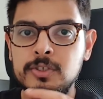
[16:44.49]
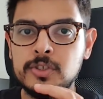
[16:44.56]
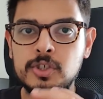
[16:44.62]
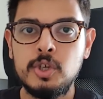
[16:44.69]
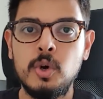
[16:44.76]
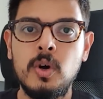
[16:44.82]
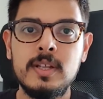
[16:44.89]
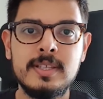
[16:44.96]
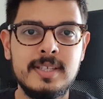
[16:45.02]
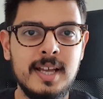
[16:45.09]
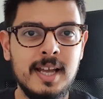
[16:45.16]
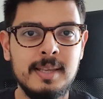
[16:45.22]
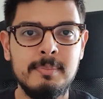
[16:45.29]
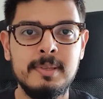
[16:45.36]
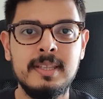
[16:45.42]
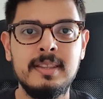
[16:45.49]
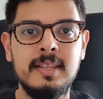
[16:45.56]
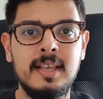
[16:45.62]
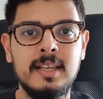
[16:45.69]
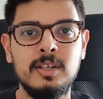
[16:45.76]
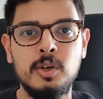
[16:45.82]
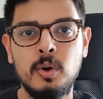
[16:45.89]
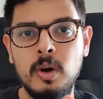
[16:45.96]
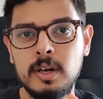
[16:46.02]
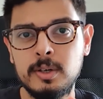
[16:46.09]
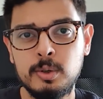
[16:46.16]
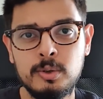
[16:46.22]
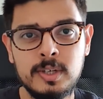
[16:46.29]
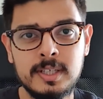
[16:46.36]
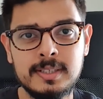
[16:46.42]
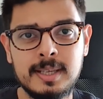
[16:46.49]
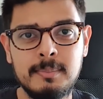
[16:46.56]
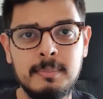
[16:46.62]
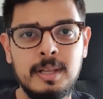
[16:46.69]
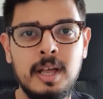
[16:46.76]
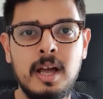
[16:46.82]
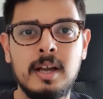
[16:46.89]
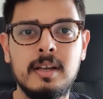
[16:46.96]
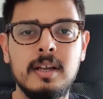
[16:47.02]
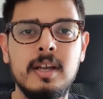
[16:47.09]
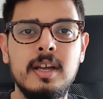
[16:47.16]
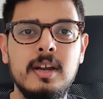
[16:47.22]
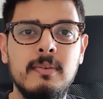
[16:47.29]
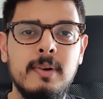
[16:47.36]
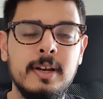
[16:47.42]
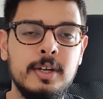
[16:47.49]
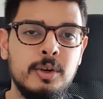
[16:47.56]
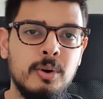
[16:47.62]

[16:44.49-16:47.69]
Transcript: Just go on Sahibinden, go on Hurriyet Emlak, right?